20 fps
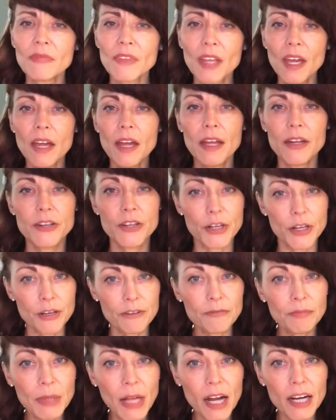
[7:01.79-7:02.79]
a
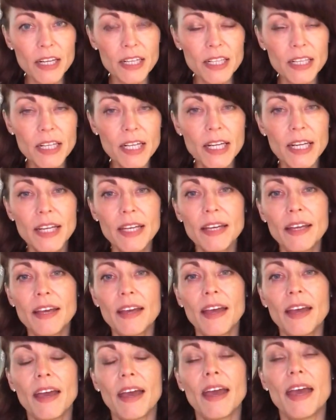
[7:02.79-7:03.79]
nerve blocker,
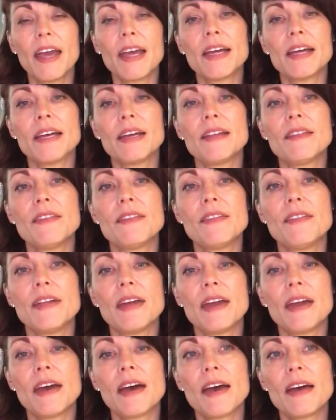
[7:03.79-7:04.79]
and
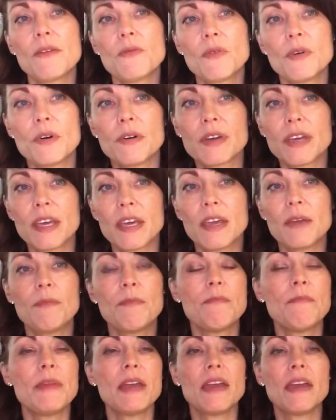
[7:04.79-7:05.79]
that will
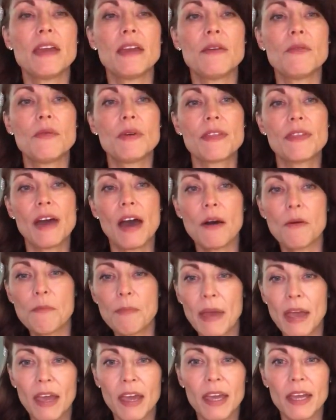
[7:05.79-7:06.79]
keep me without
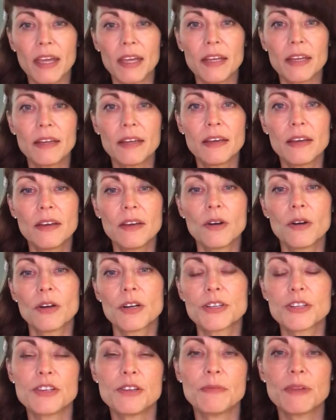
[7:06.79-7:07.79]
pain
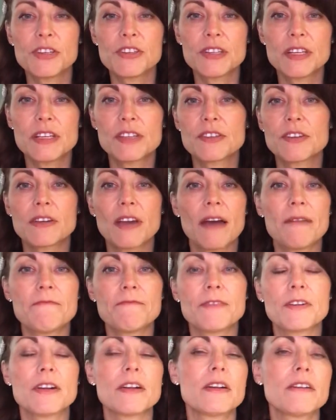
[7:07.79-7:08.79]
or too much
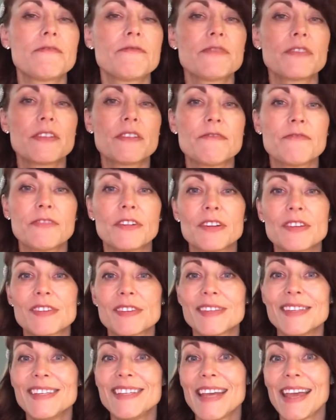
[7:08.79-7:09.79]
discomfort for the
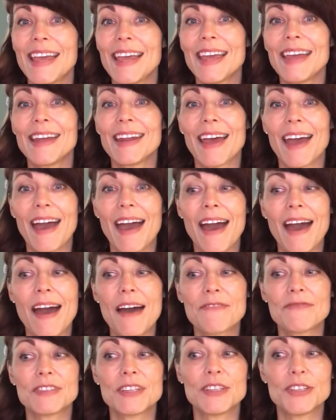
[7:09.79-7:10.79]
first
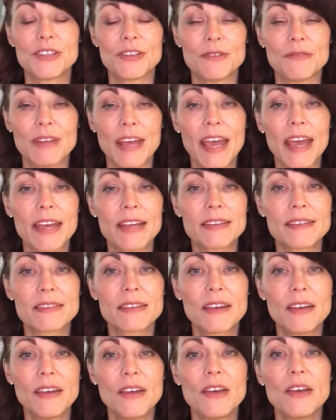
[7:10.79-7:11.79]
1.5 to 2
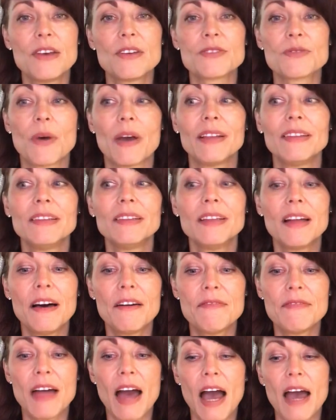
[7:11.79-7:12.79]
days. So I
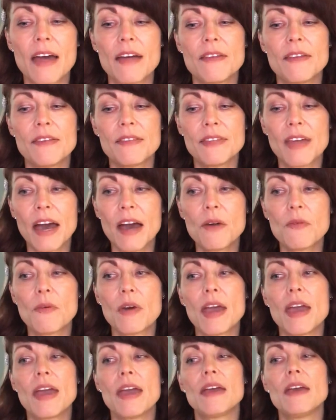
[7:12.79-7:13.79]
love that. And then that
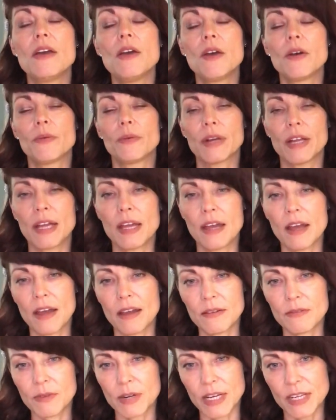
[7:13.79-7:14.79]
way, when
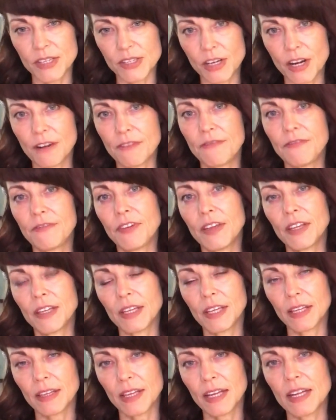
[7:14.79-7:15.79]
I start
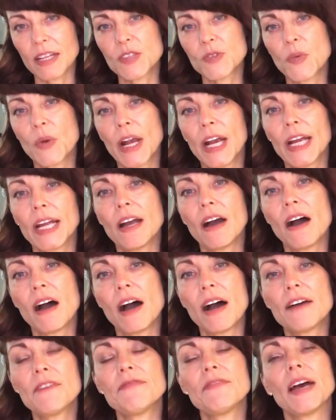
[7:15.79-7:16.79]
feeling that it's wearing
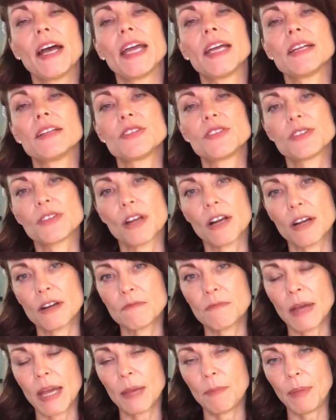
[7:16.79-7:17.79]
off, I can
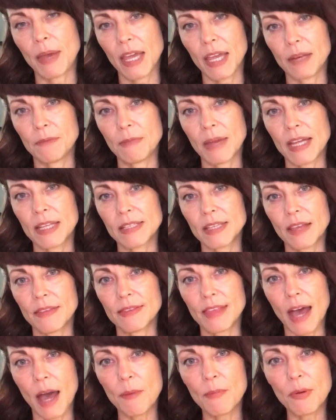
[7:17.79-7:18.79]
start my pain meds
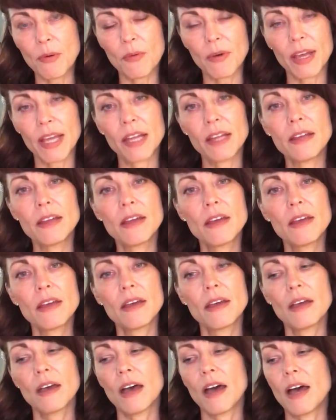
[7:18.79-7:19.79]
at that point
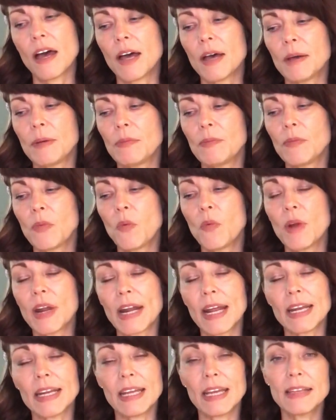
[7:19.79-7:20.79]
when
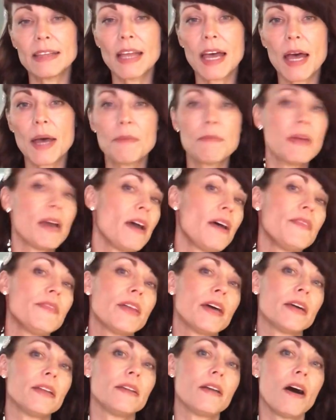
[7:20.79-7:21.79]
I need them, and
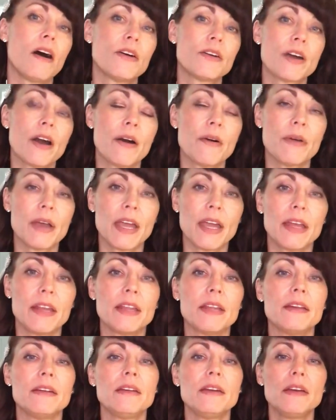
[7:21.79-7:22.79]
then I'll go in
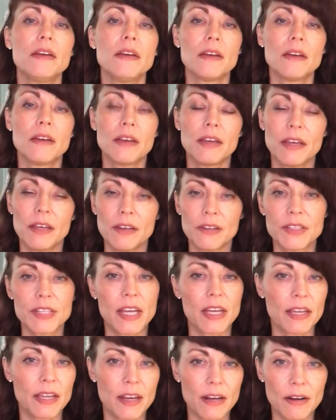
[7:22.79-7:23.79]
and he'll
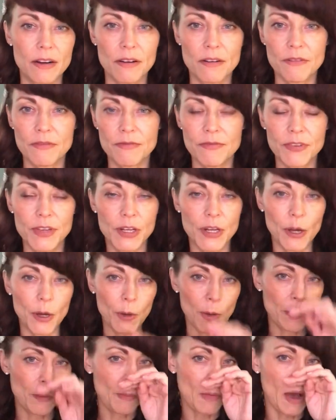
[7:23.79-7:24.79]
take care of, you
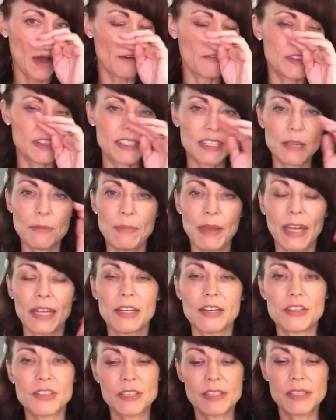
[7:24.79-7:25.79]
know, obviously
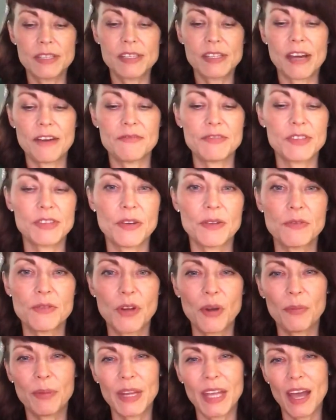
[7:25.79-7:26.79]
bandages and stuff. So
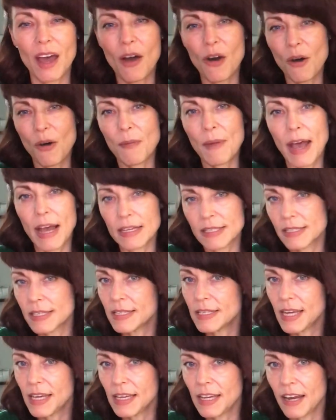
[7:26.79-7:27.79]
nobody at home has to
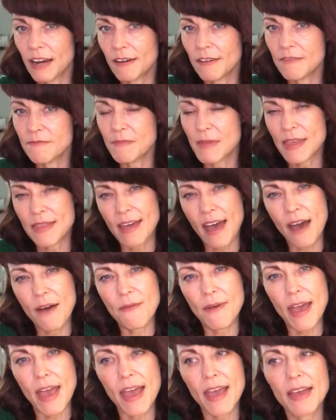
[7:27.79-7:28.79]
take care of me that
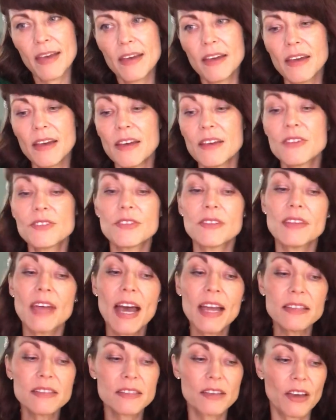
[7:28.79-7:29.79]
way. So
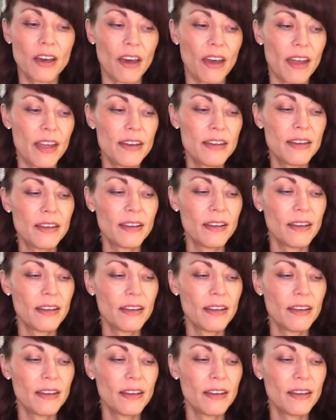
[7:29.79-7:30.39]
that's good.